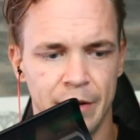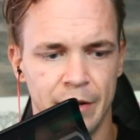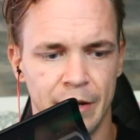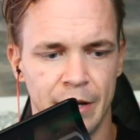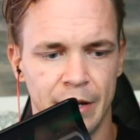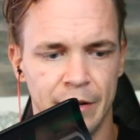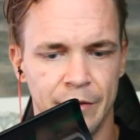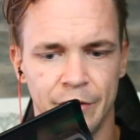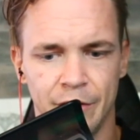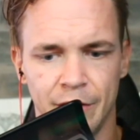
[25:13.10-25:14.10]

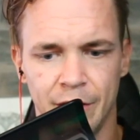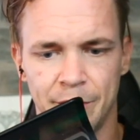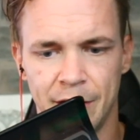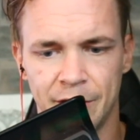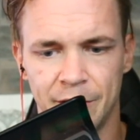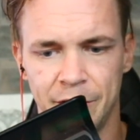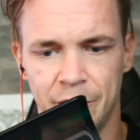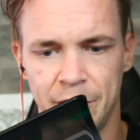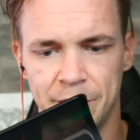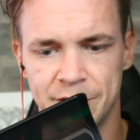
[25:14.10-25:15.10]
and approximately
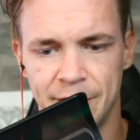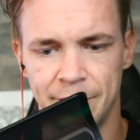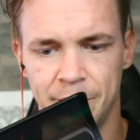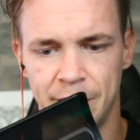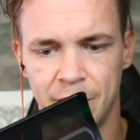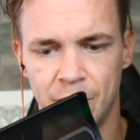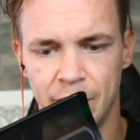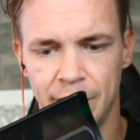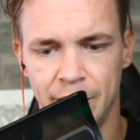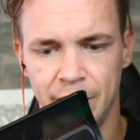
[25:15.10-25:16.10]
20% for
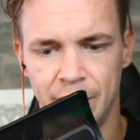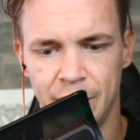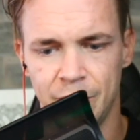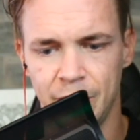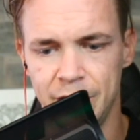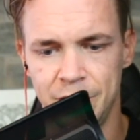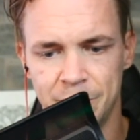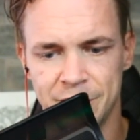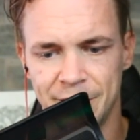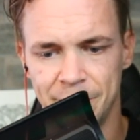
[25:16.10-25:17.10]
Bitcoin,
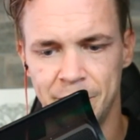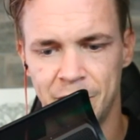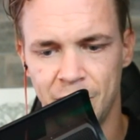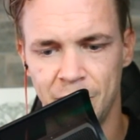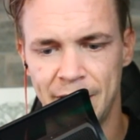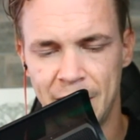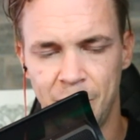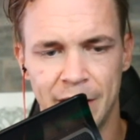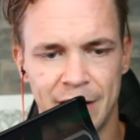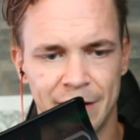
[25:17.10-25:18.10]
22% for Bitcoin with that
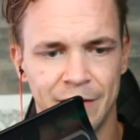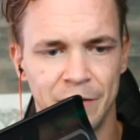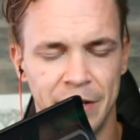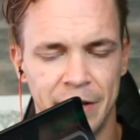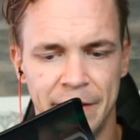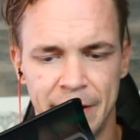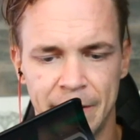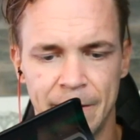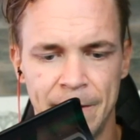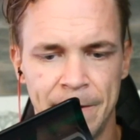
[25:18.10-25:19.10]
wick included in there.
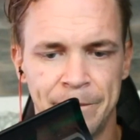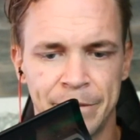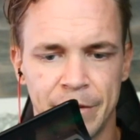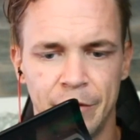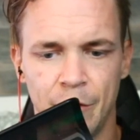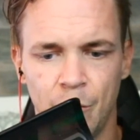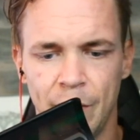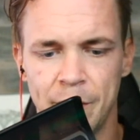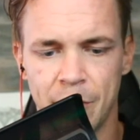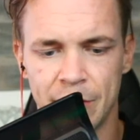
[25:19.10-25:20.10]
So when the
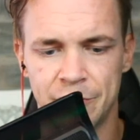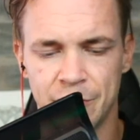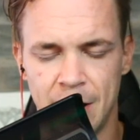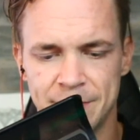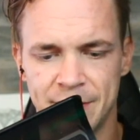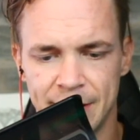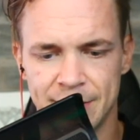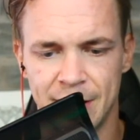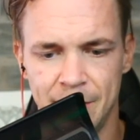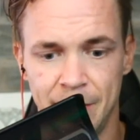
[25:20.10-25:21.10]
market drops the next
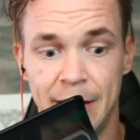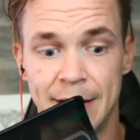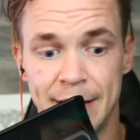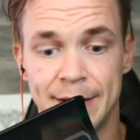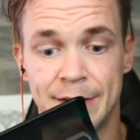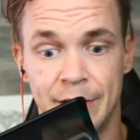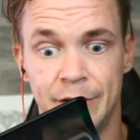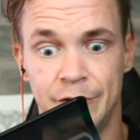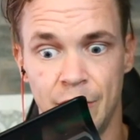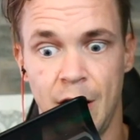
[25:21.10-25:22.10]
time, it's going to
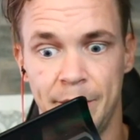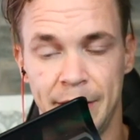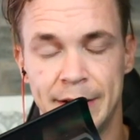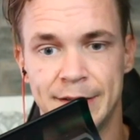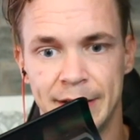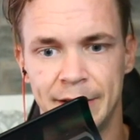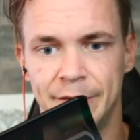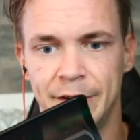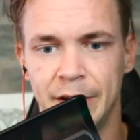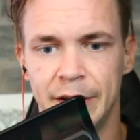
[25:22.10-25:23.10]
drop like
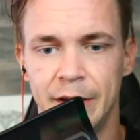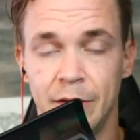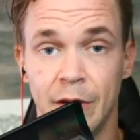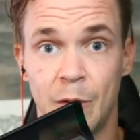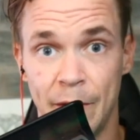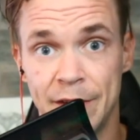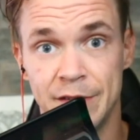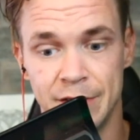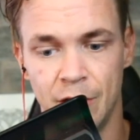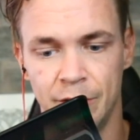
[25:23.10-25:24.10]
significantly, like when this
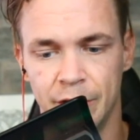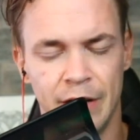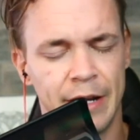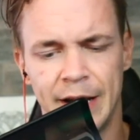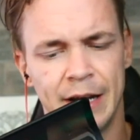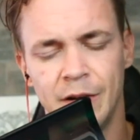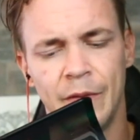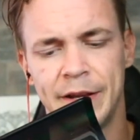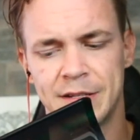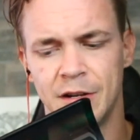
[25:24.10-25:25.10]
is over. And again, I don't
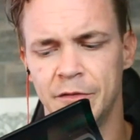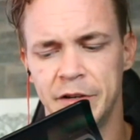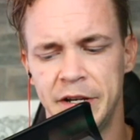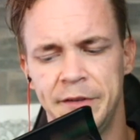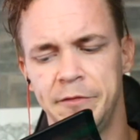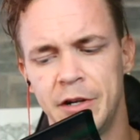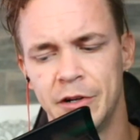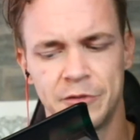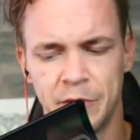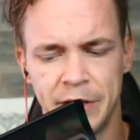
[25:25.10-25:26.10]
think it's over. Even if we go to
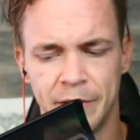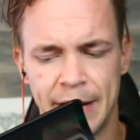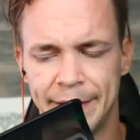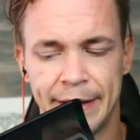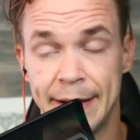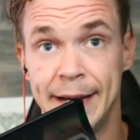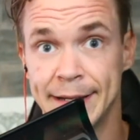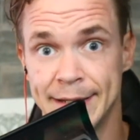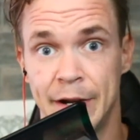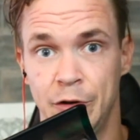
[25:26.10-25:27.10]
20 grand, like it's
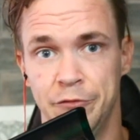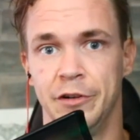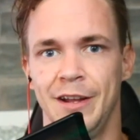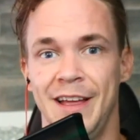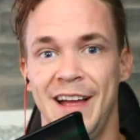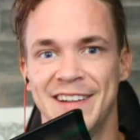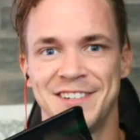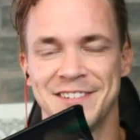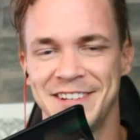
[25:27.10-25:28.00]
not over. That's just